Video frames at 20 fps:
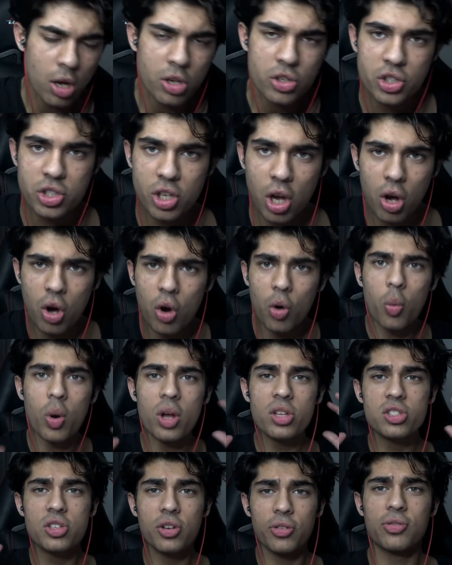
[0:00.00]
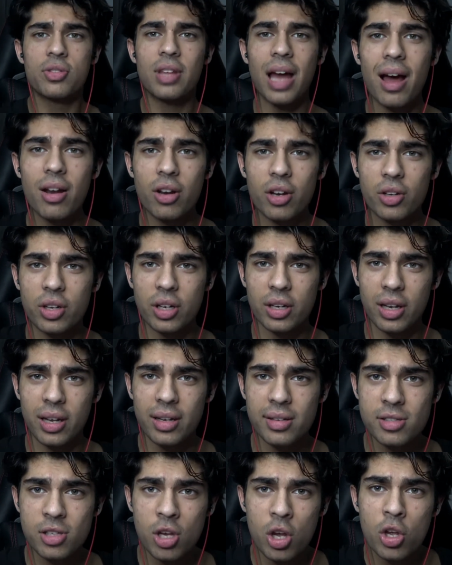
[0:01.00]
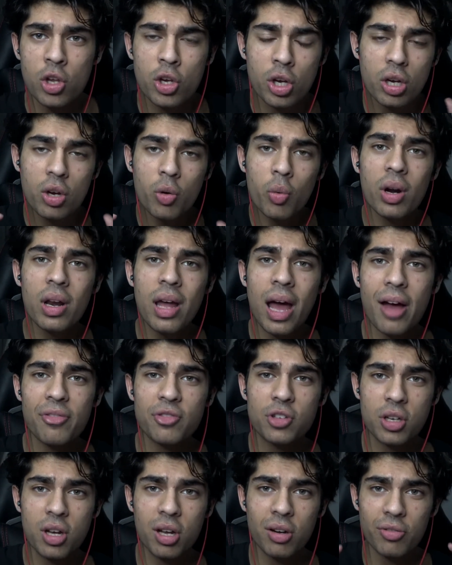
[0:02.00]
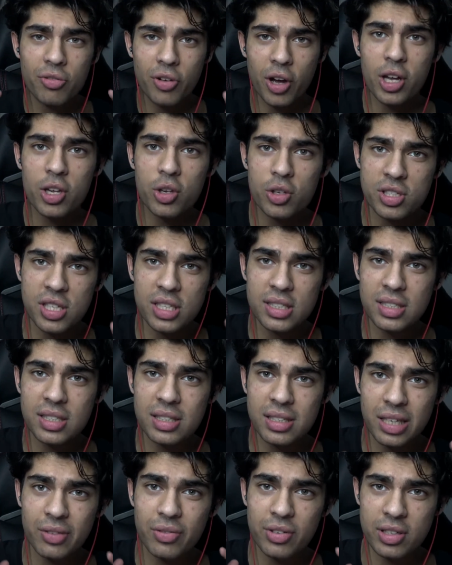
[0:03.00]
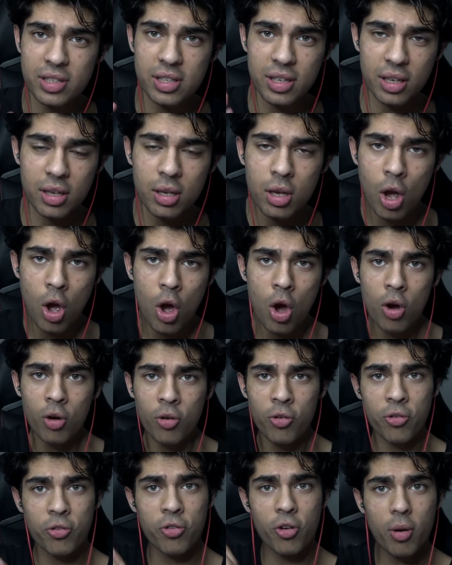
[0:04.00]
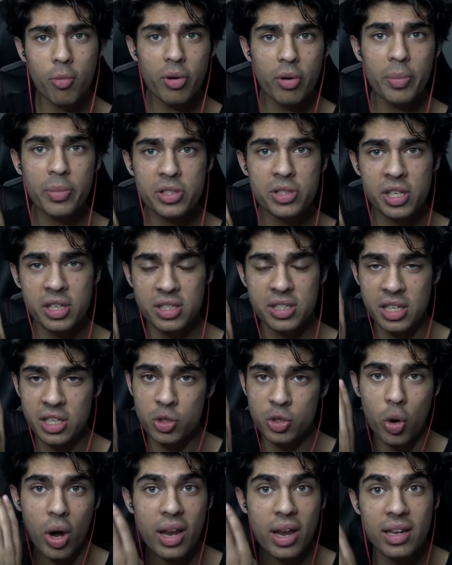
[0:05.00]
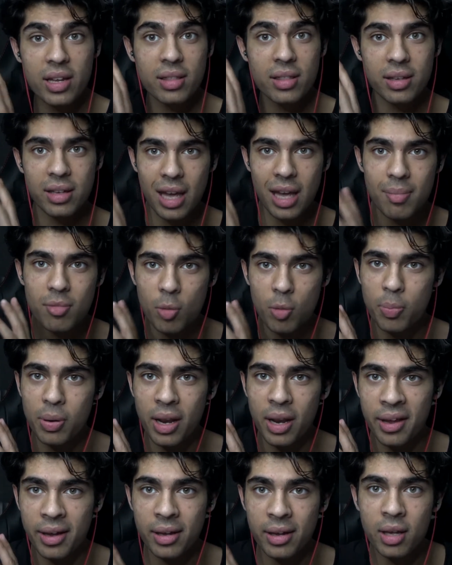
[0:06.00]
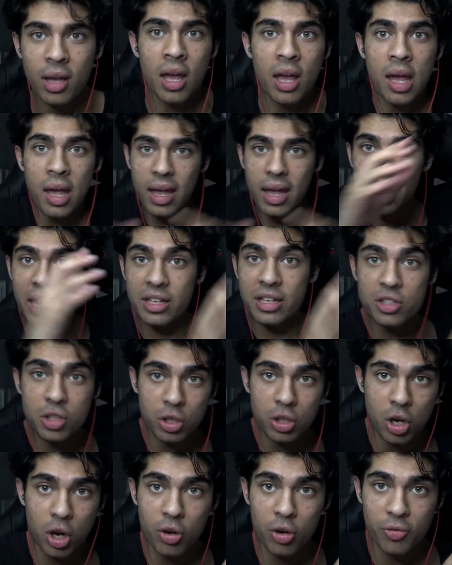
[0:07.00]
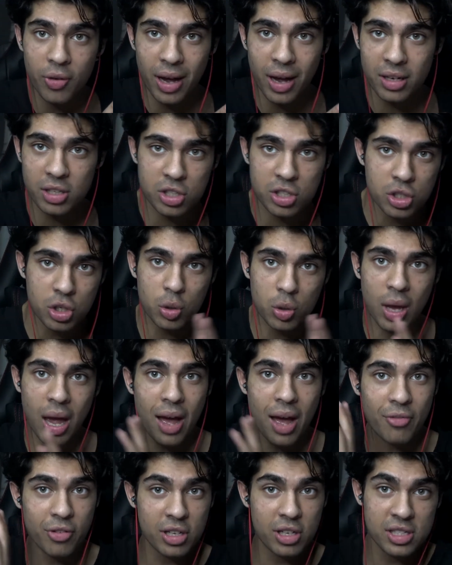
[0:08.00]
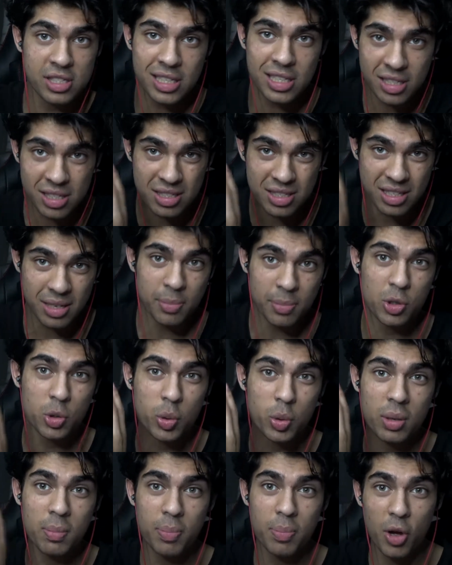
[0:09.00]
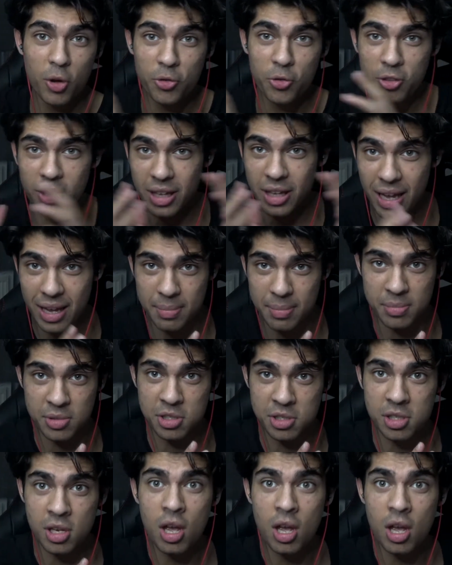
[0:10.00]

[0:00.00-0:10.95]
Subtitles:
So, once you've downloaded it, you're going to want to have to convert your sensitivity from Rainbow Six Siege or any other game you're playing into Kovaak, so you have consistency between both the games,